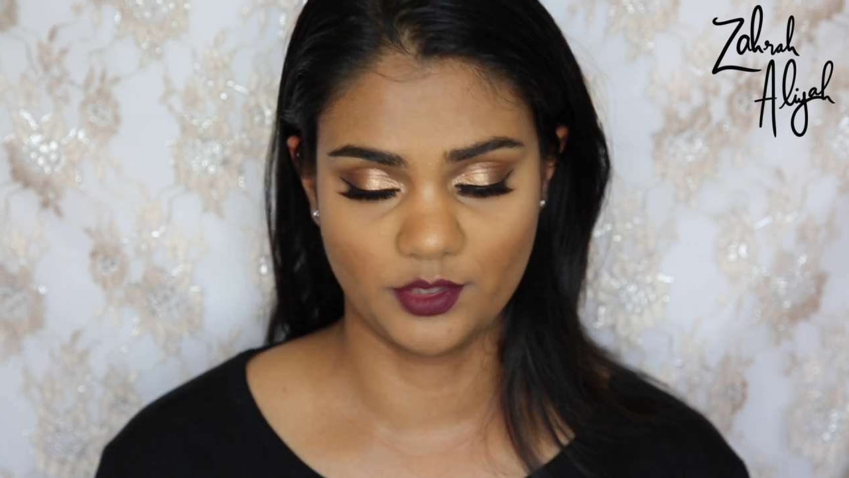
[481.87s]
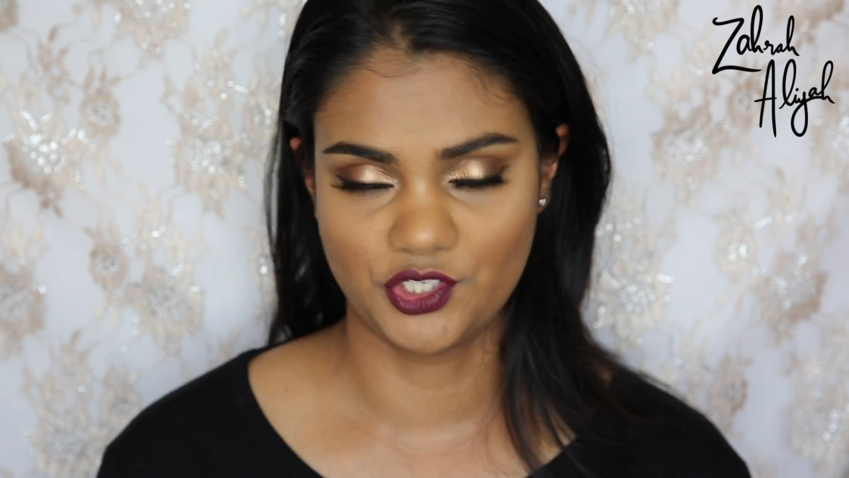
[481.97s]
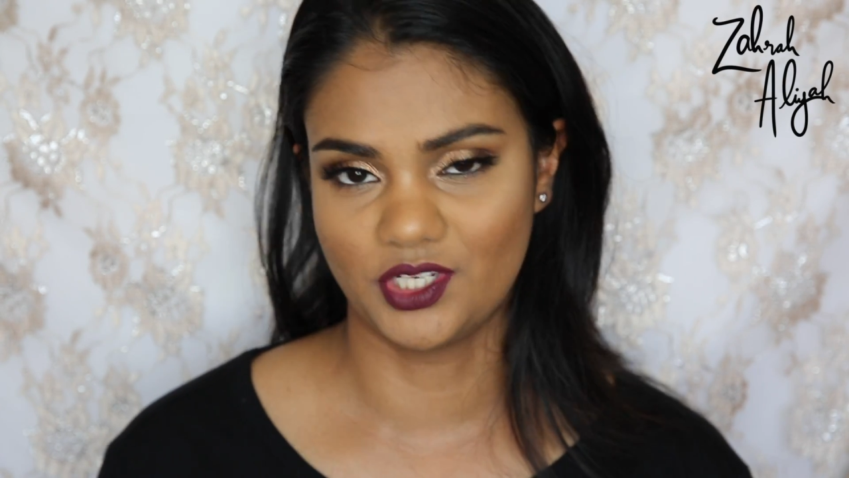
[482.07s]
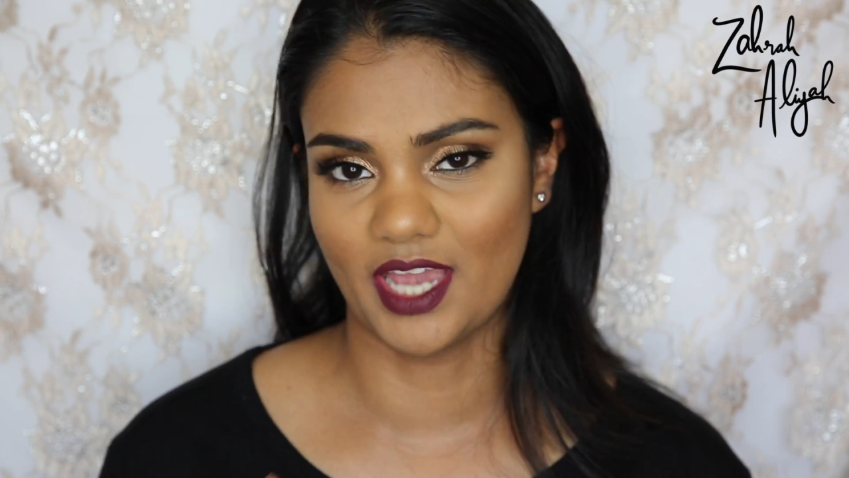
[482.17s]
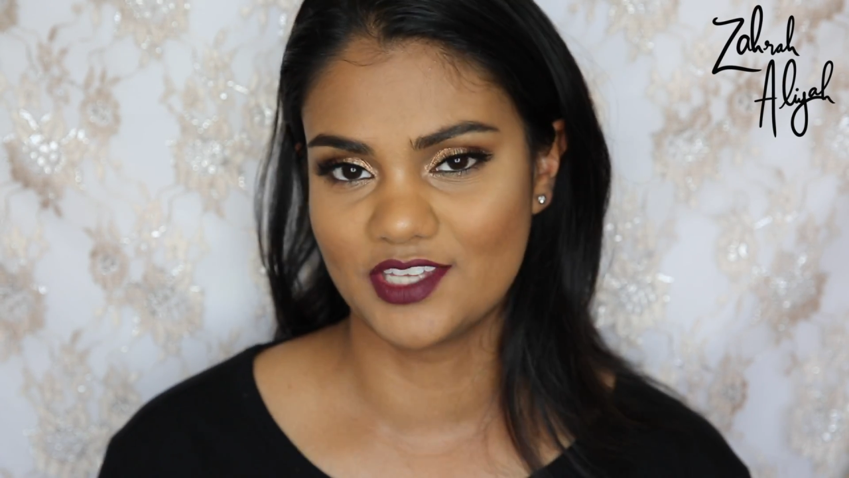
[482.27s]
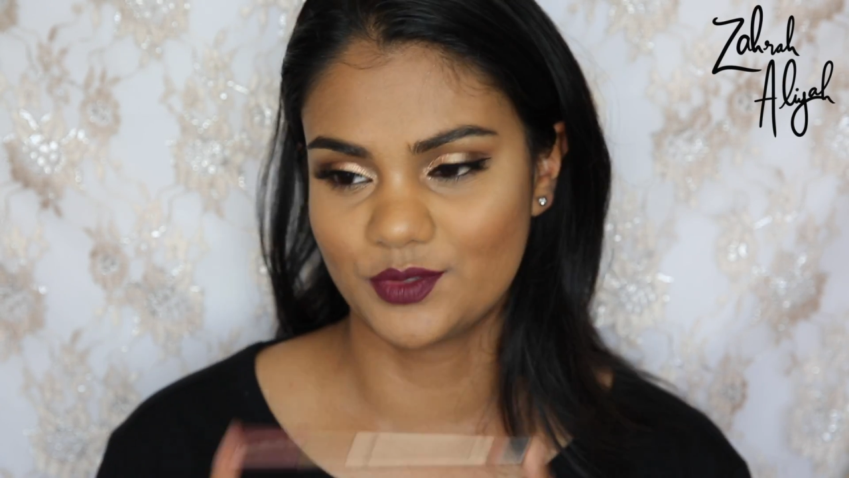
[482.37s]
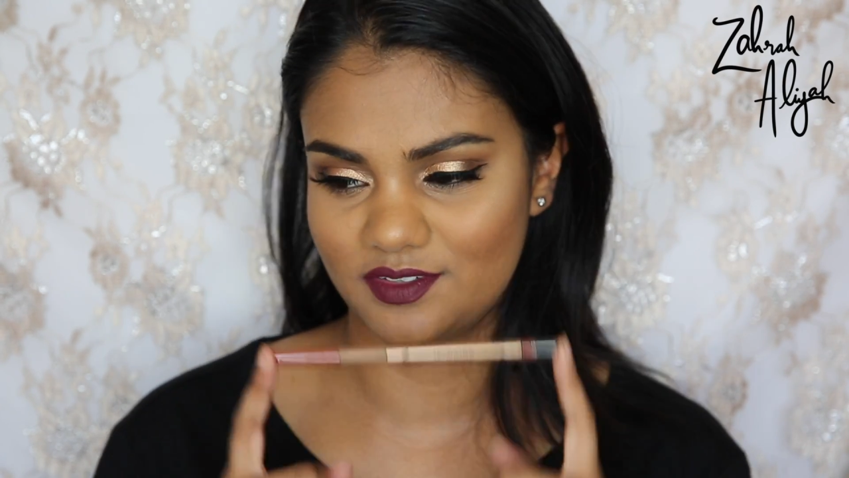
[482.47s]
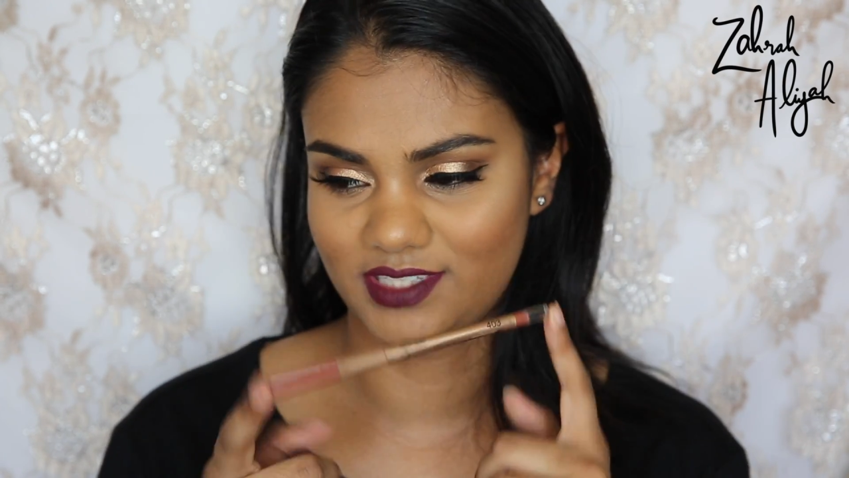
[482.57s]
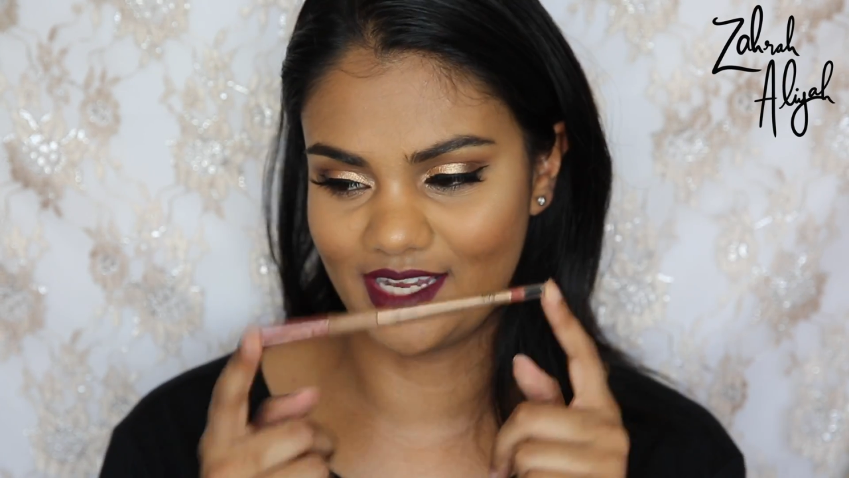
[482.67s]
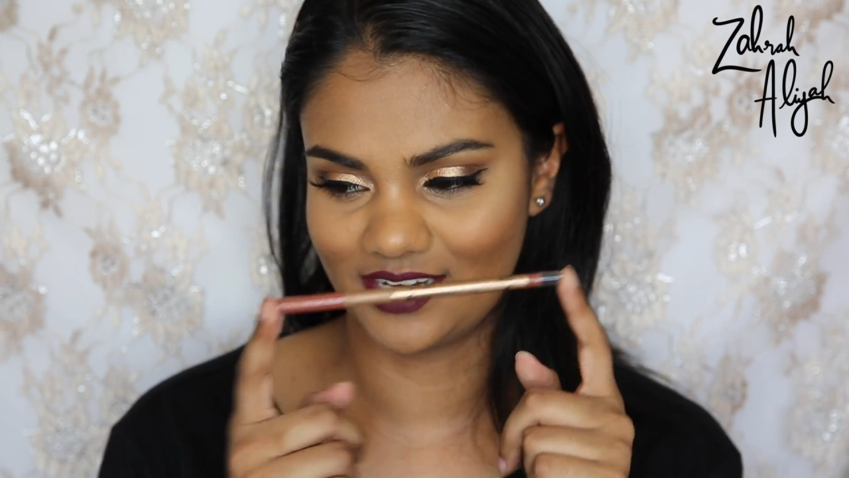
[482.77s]
which you guys would
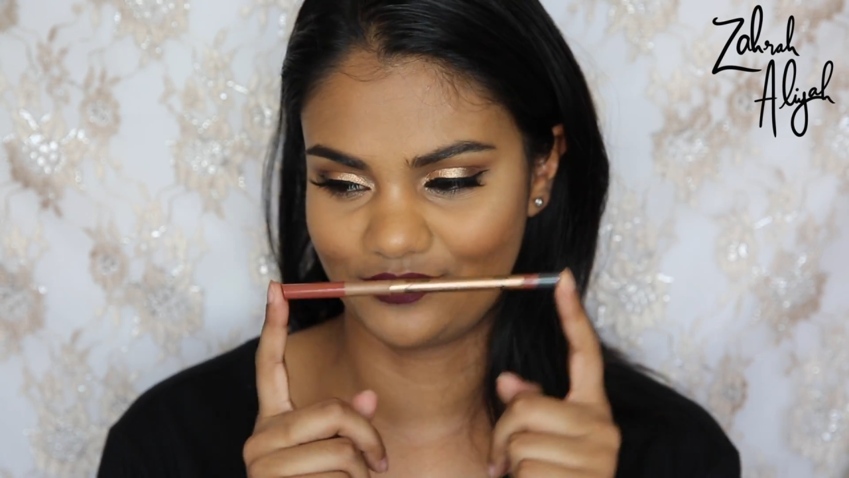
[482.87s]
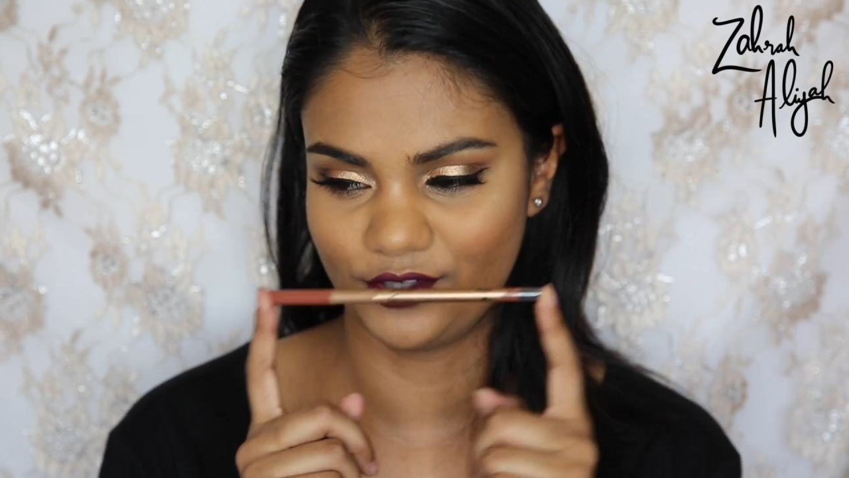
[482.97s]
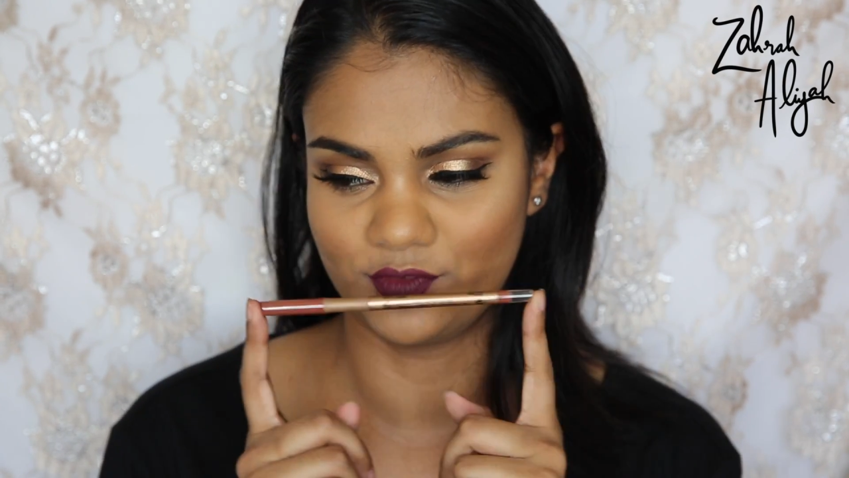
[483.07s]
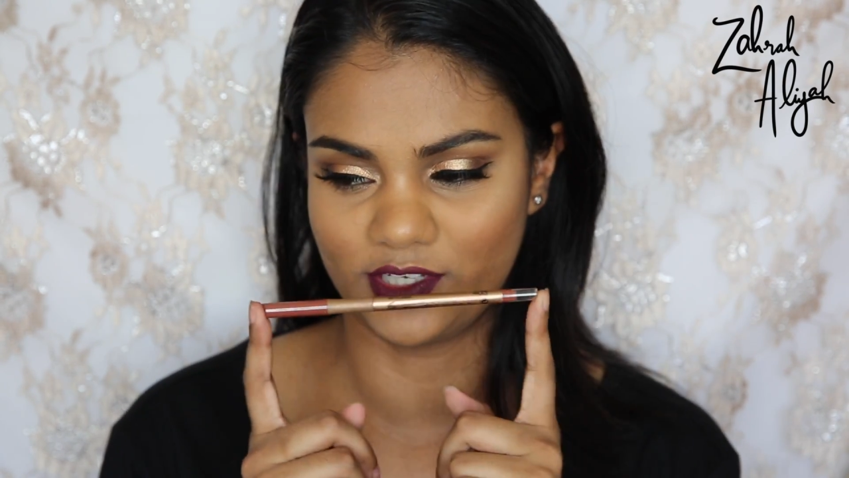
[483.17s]
have seen in a few